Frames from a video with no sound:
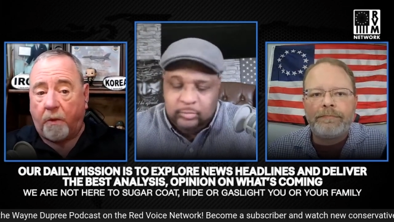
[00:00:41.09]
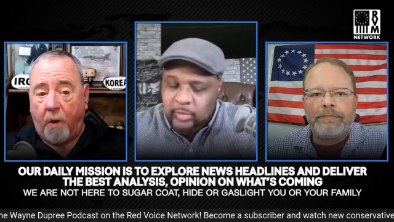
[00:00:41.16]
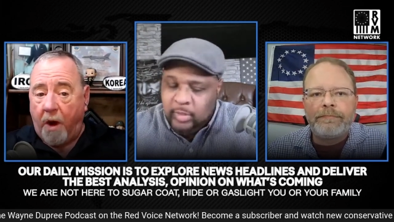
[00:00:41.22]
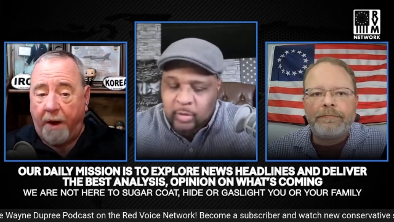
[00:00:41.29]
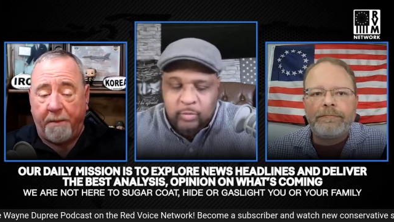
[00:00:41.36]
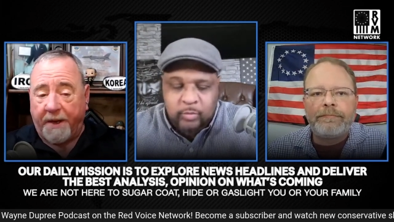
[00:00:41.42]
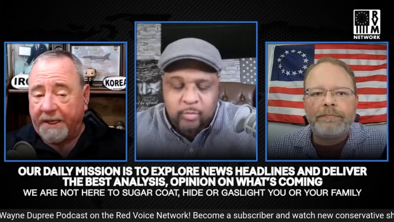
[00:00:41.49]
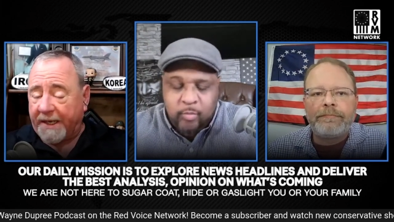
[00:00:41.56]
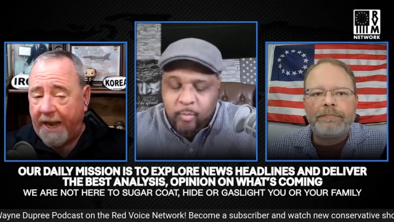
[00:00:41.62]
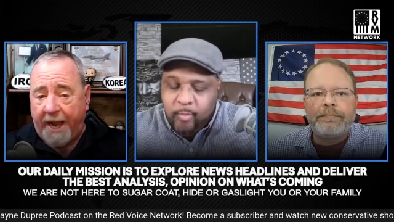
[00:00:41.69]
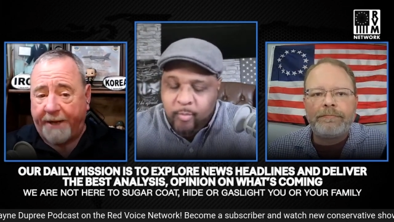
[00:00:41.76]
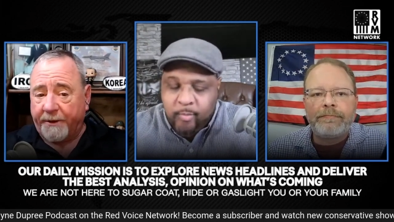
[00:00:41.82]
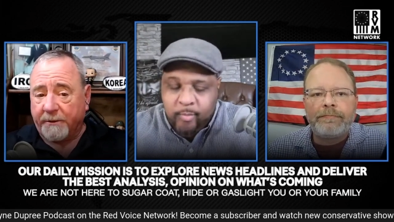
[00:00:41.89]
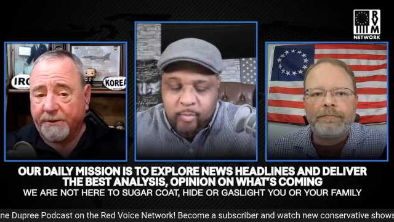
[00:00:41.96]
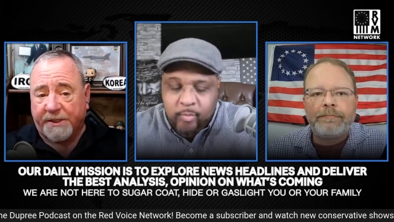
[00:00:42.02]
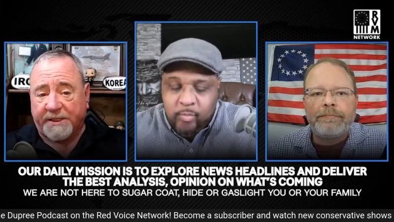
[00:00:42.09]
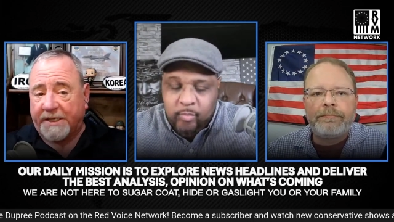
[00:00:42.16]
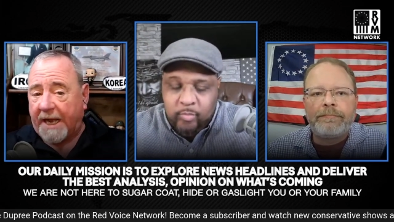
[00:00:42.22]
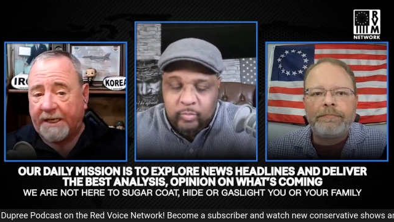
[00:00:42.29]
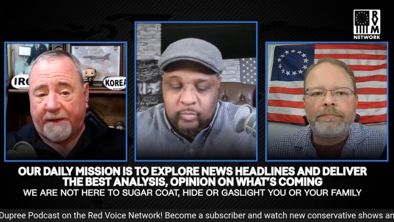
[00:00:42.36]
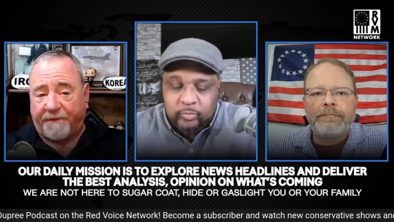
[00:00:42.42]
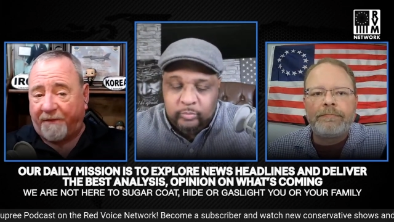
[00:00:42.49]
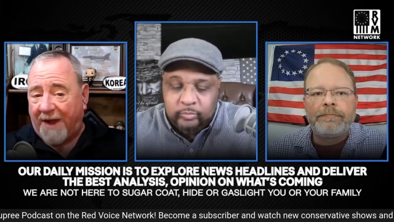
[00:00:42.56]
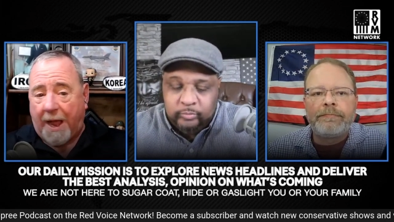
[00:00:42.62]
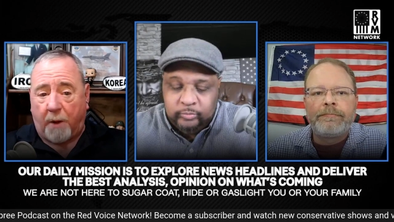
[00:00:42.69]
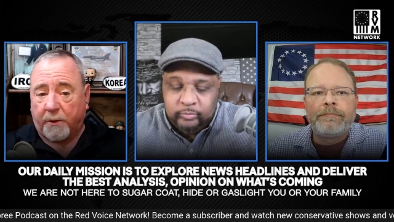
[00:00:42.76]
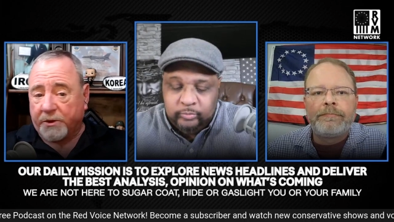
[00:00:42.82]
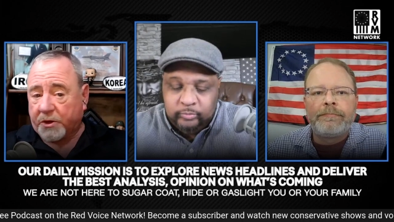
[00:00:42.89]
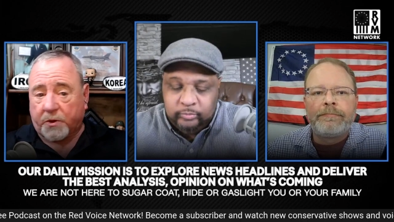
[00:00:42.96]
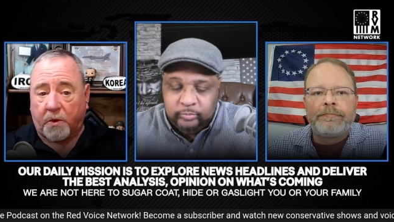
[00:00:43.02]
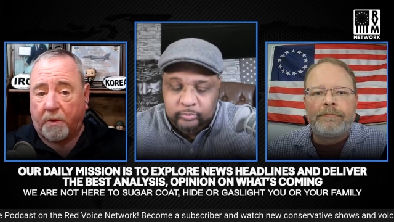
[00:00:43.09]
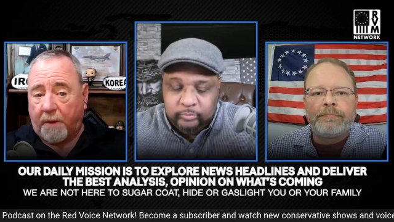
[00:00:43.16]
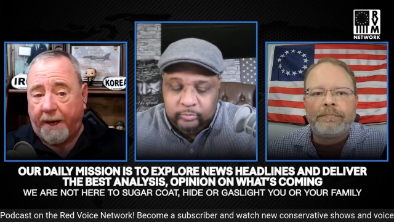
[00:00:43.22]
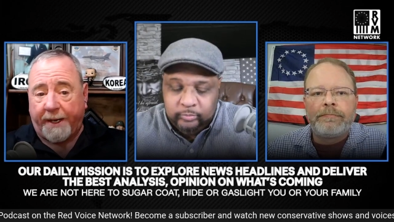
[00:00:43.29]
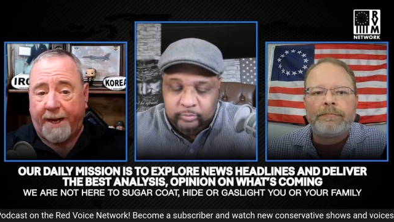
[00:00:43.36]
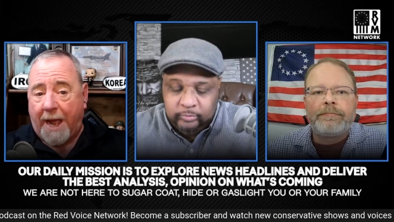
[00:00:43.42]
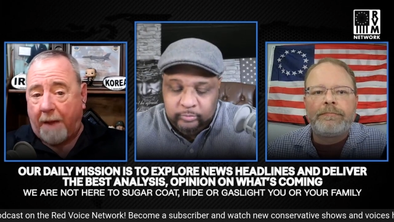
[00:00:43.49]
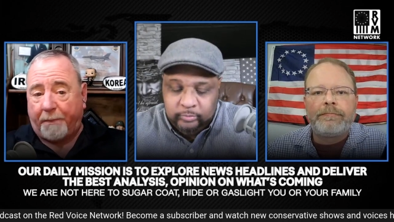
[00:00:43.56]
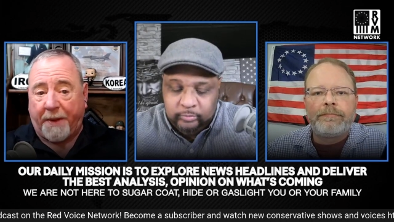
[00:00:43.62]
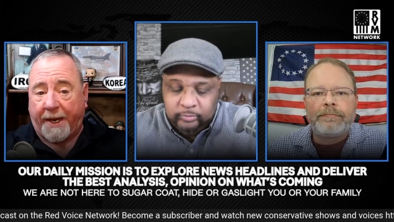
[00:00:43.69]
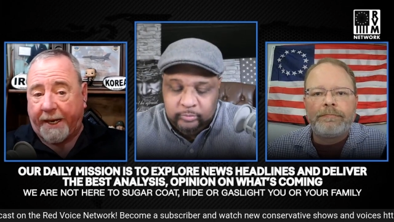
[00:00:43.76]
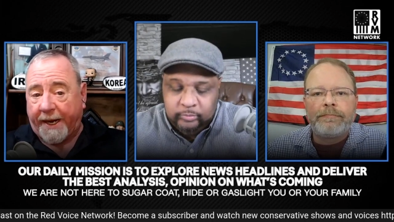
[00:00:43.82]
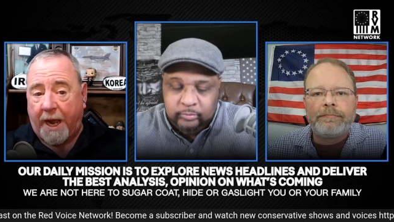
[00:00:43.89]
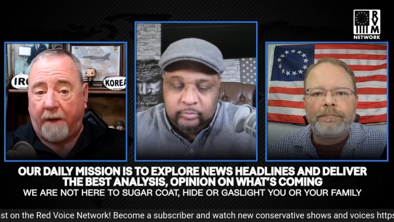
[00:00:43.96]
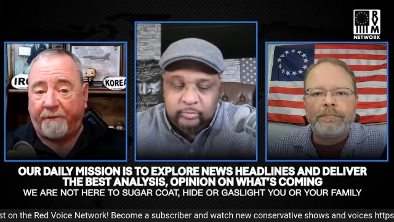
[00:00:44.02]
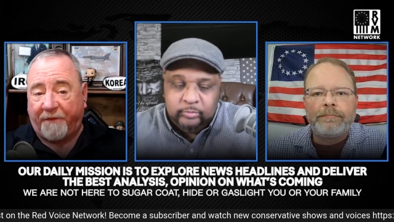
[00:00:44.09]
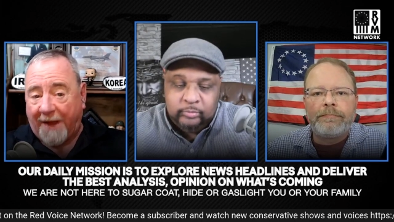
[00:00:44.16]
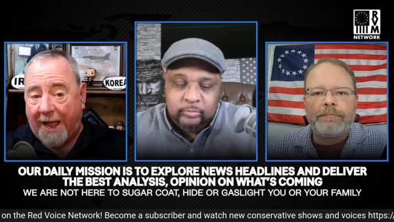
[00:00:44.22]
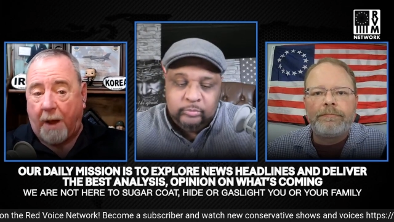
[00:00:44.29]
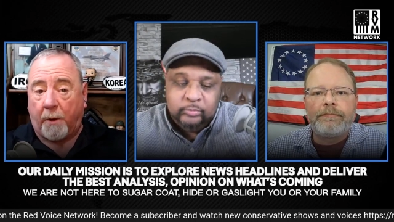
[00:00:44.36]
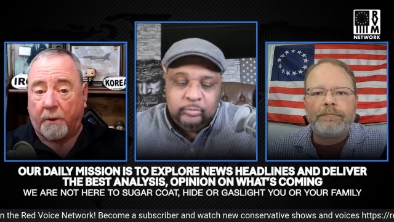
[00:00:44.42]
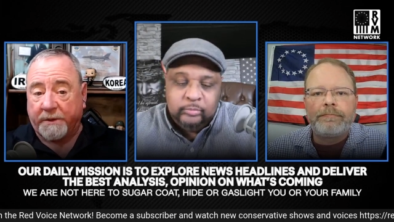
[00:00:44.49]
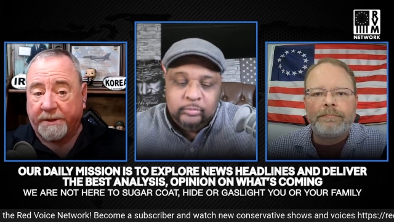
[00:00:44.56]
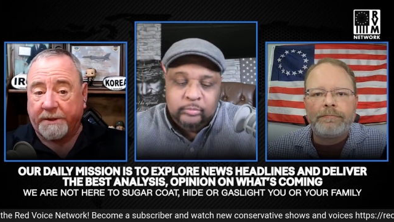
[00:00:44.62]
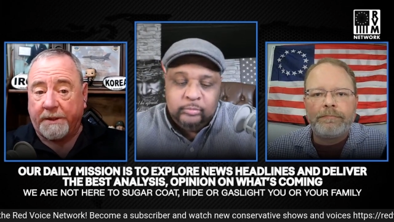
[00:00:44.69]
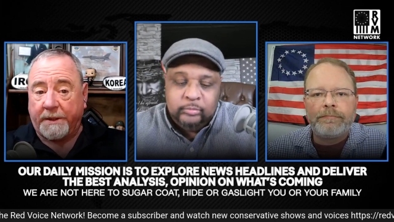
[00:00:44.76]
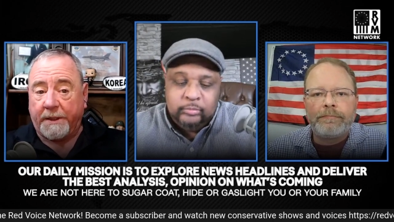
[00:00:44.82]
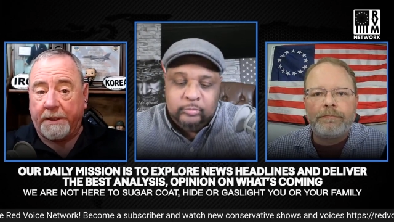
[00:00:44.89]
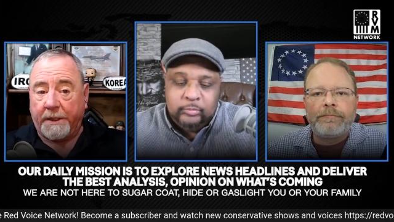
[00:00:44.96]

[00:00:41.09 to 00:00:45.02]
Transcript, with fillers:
Speaker 1: Ronna McDaniel's is at the flower store right now picking out flowers.